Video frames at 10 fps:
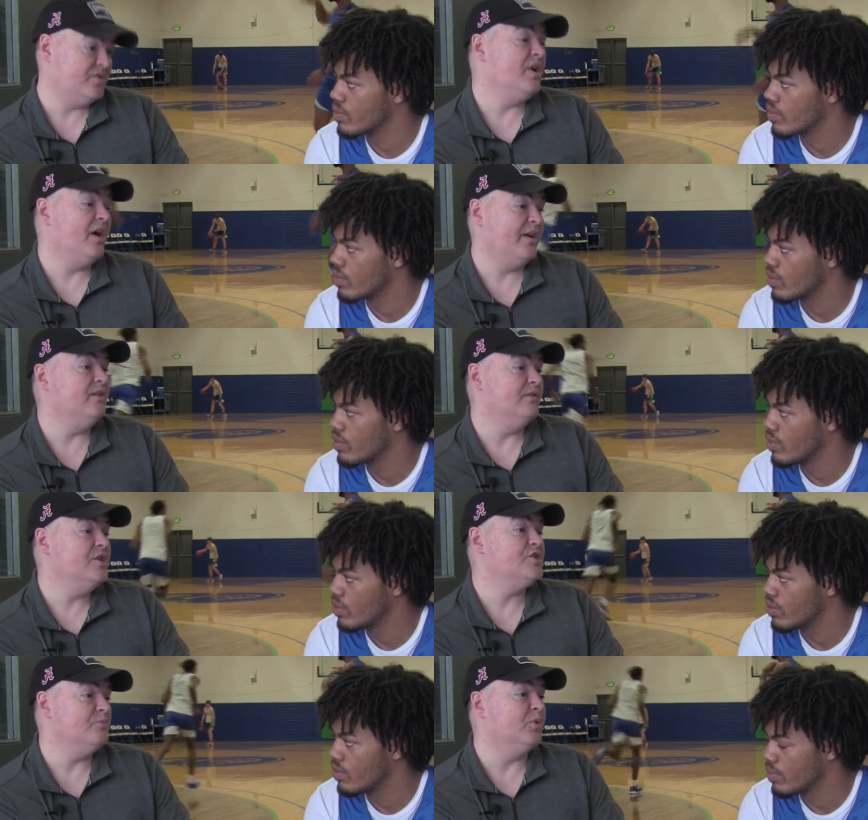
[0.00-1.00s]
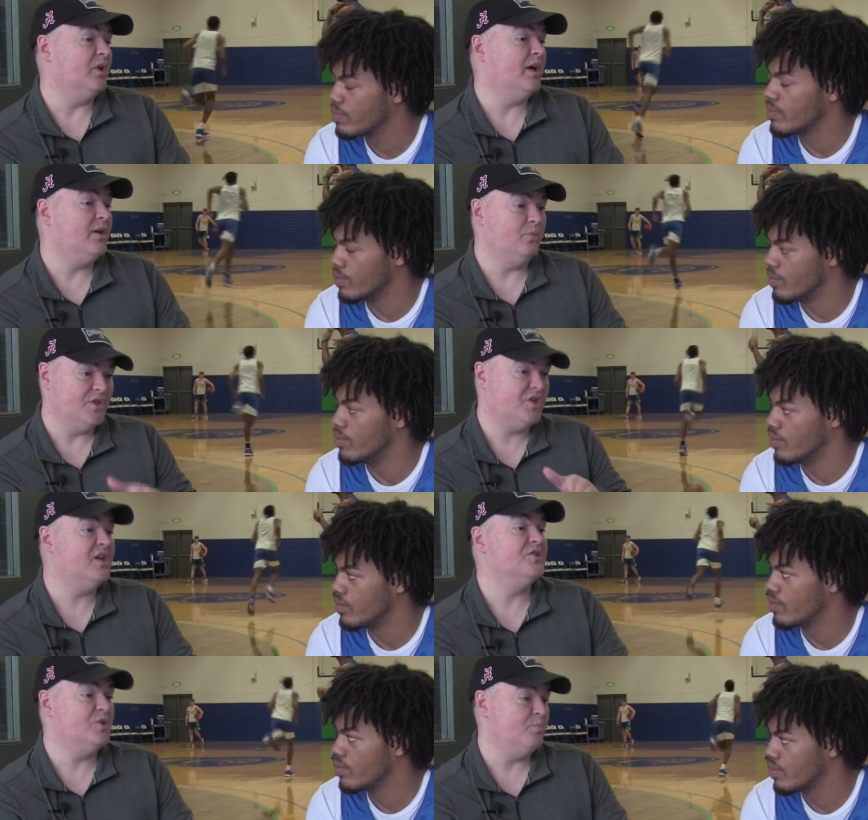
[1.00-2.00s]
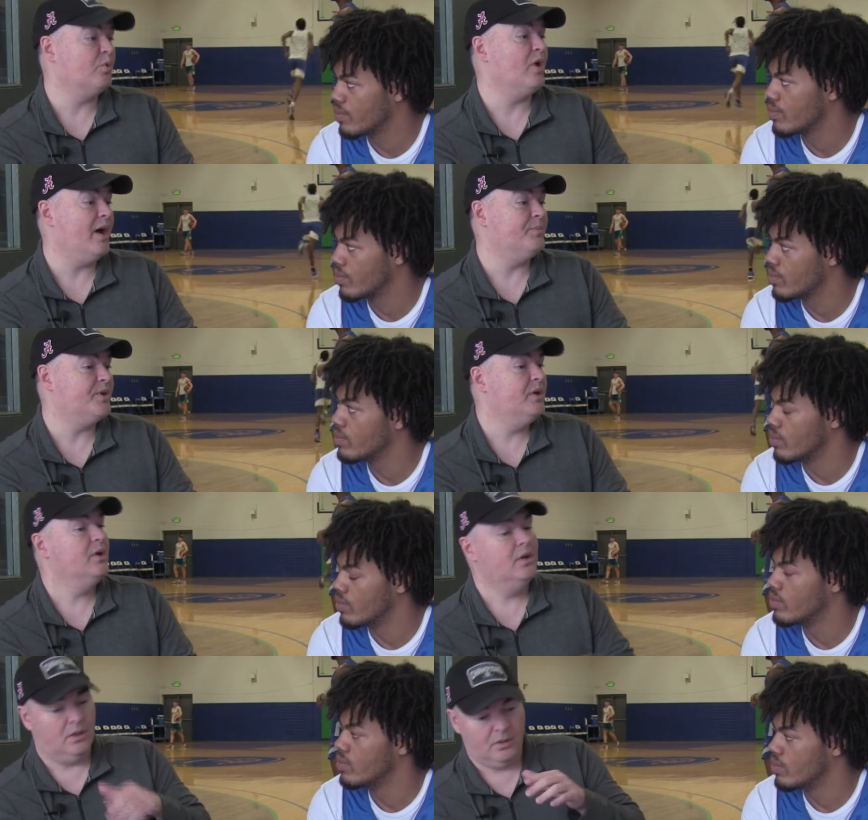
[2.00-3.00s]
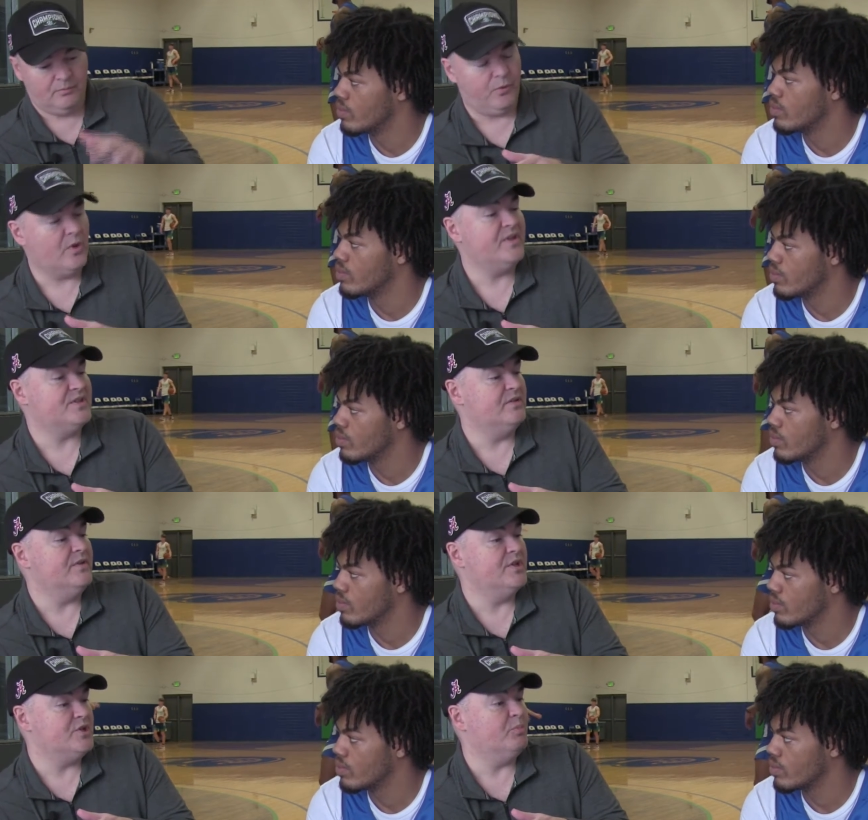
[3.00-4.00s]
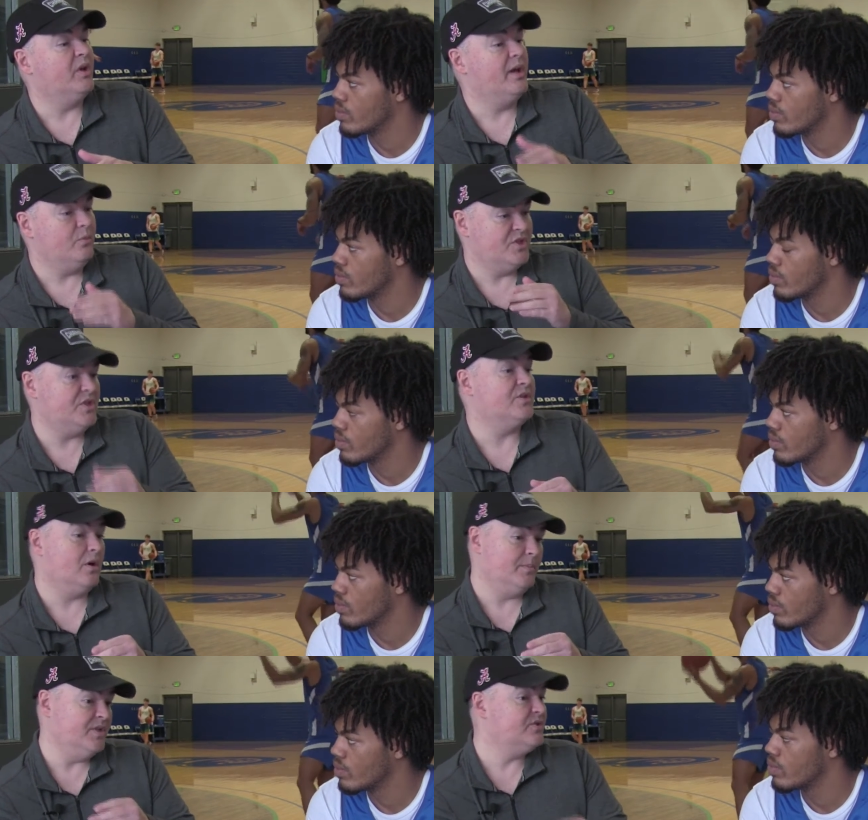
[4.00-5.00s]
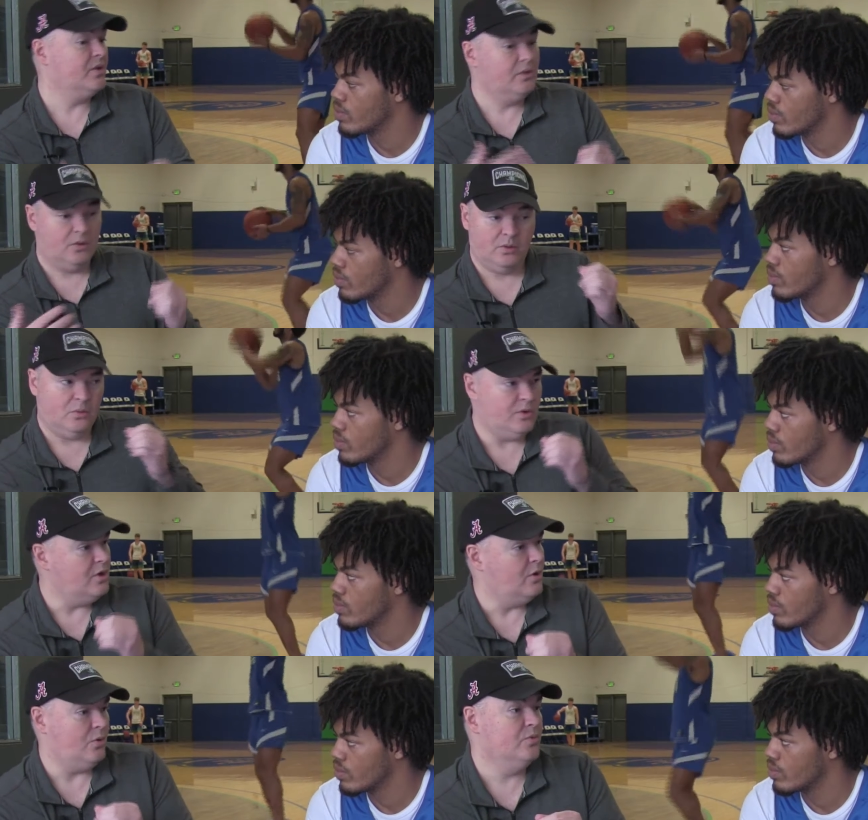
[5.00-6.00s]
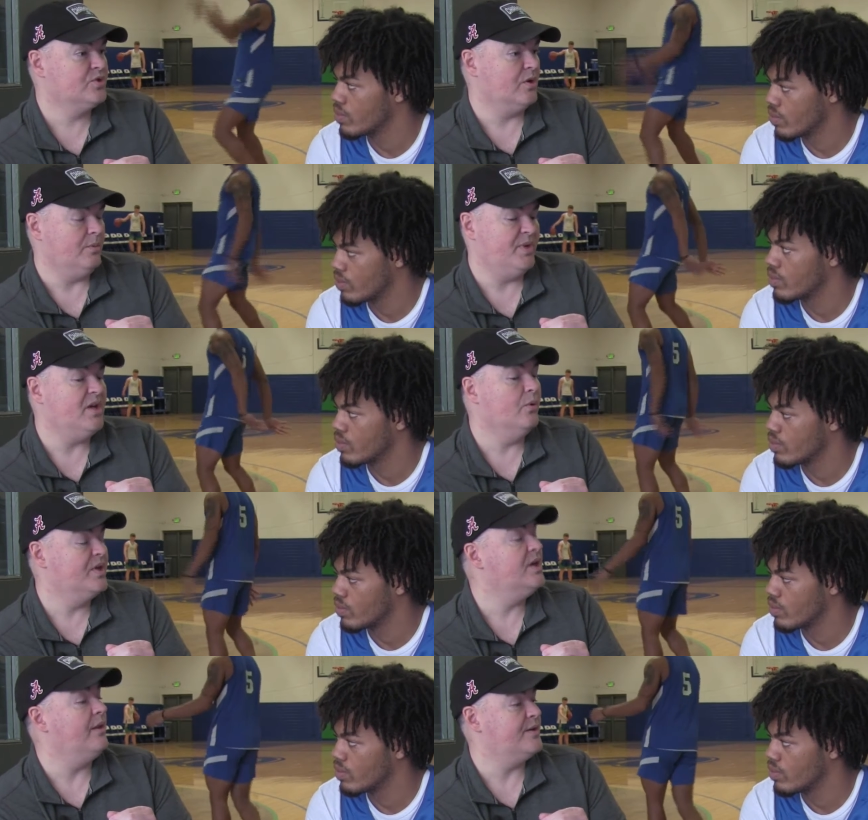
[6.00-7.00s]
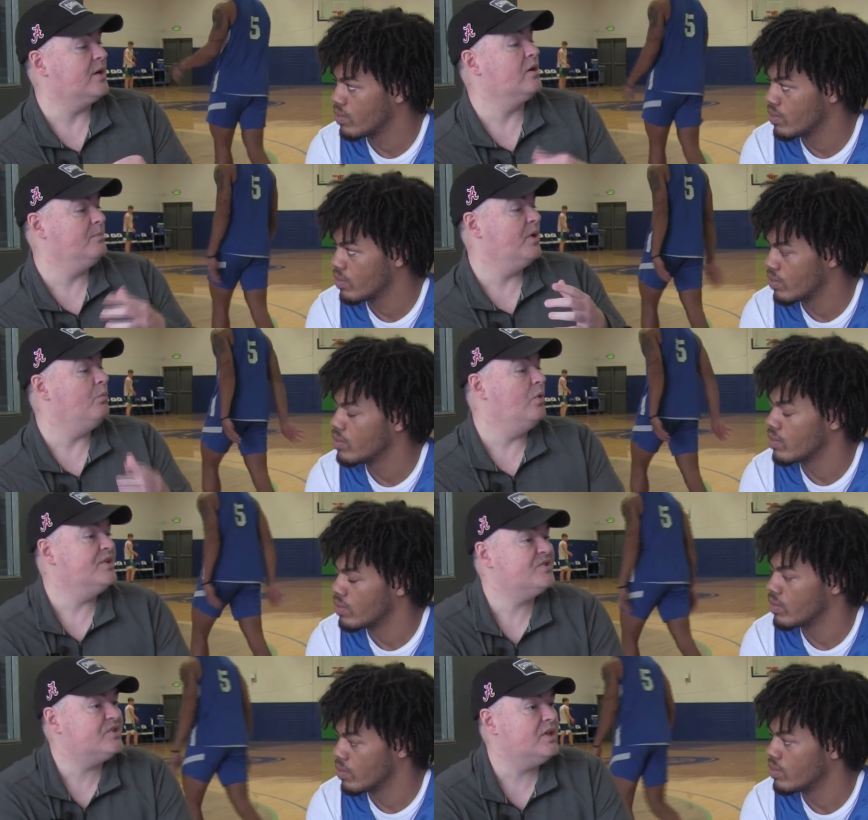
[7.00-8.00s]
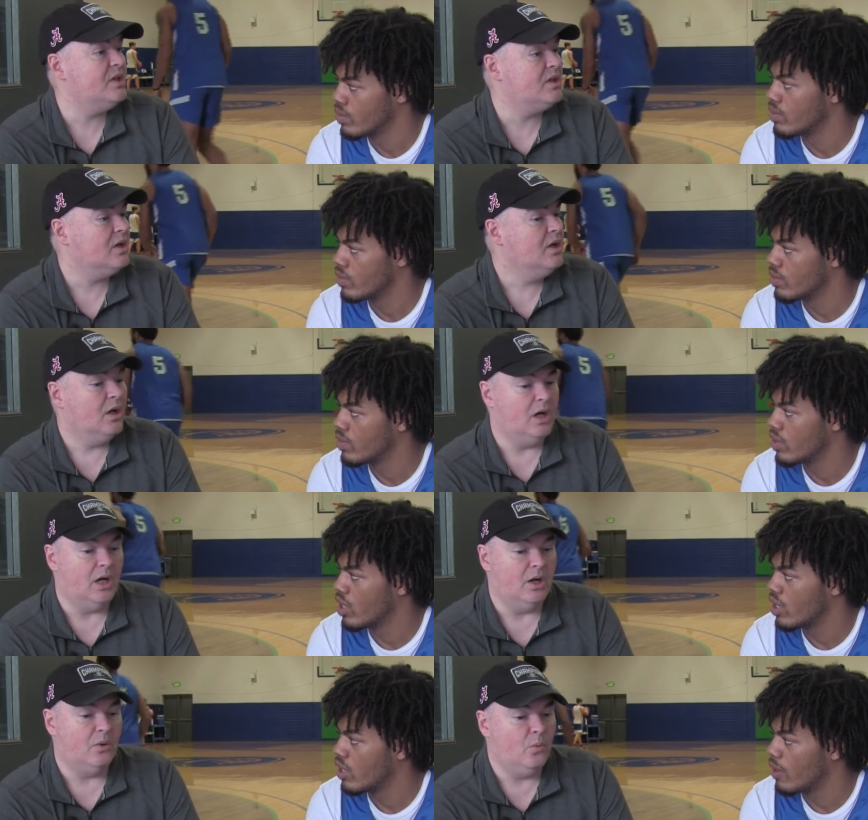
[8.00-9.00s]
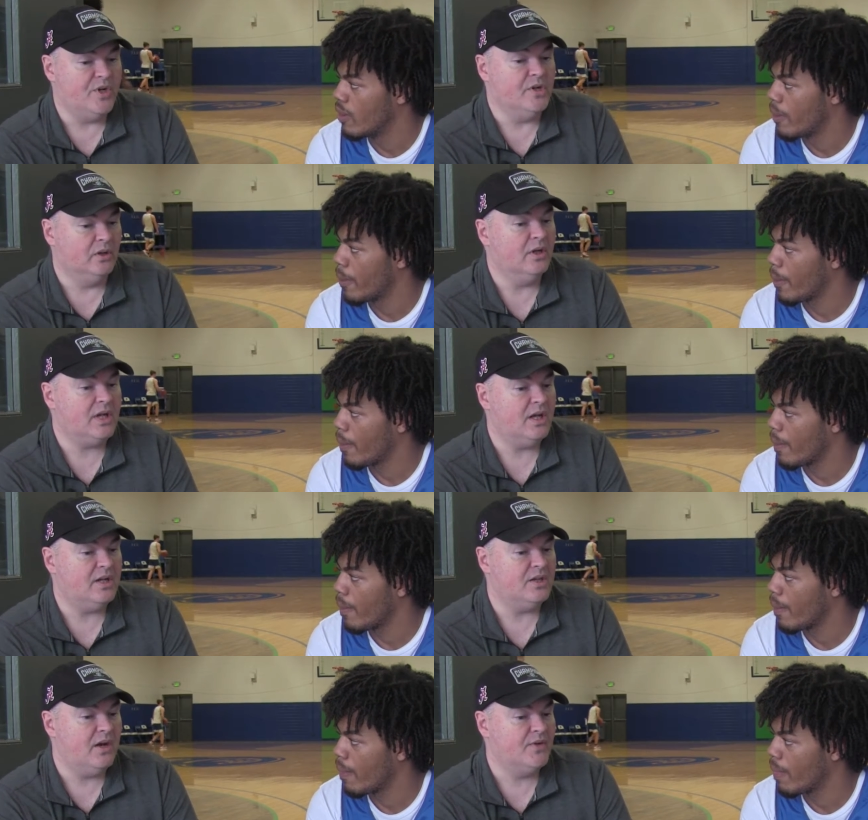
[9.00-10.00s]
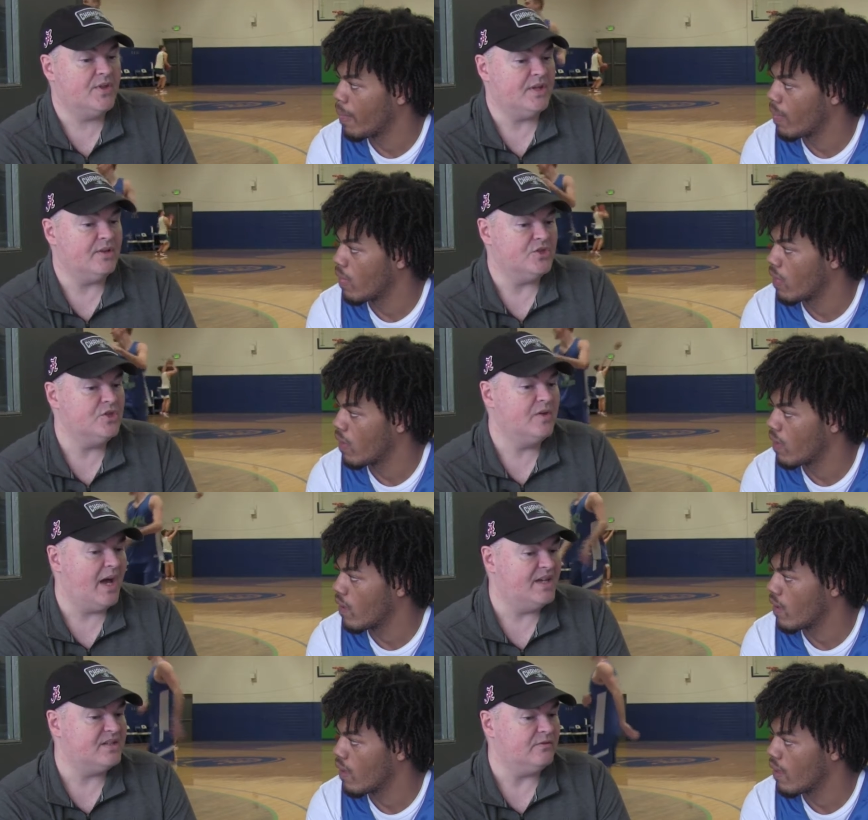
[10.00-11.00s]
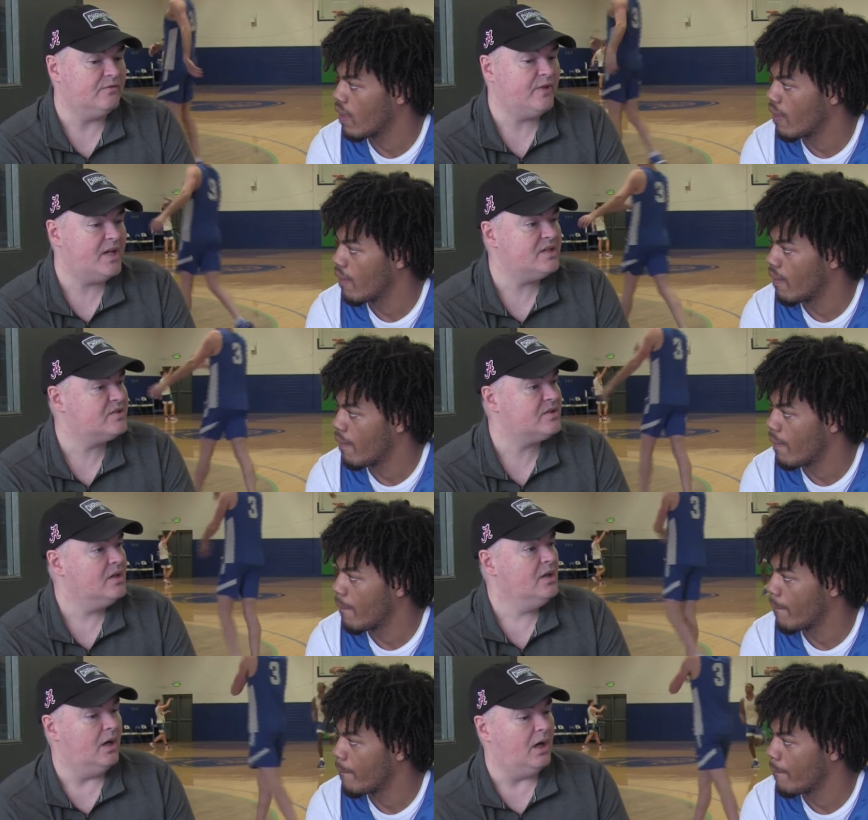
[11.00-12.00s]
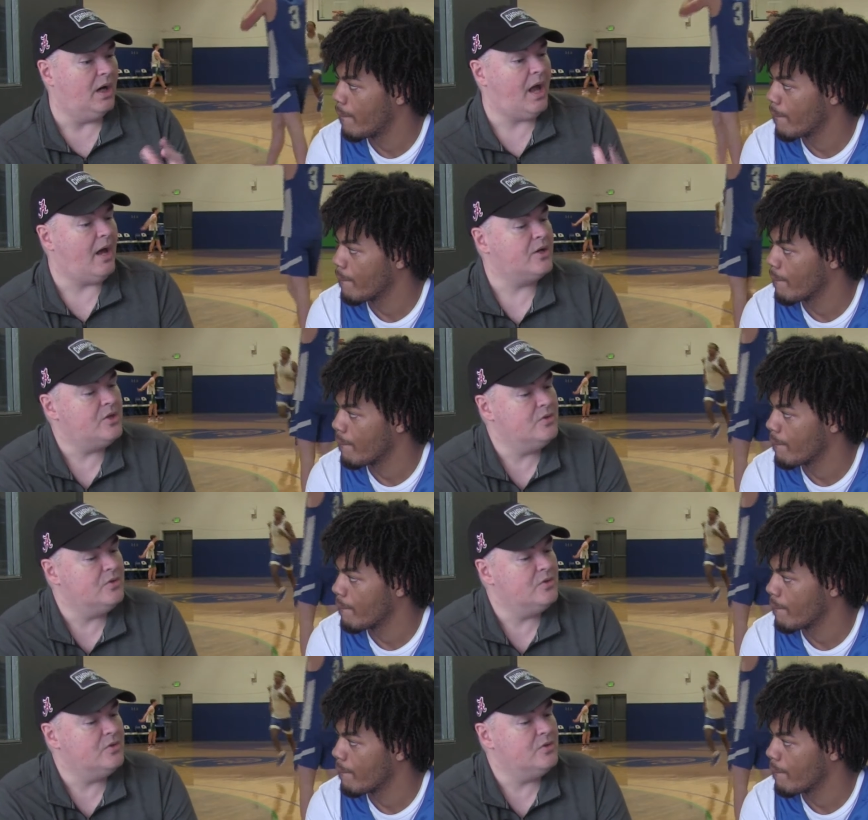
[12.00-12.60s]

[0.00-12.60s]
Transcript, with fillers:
Speaker 1: There's non division play, which gets you prepped for this division play, which determines you know who's going to be going into the tournament, what seed. Uh, when you look at everything that you guys have faced, uh, how do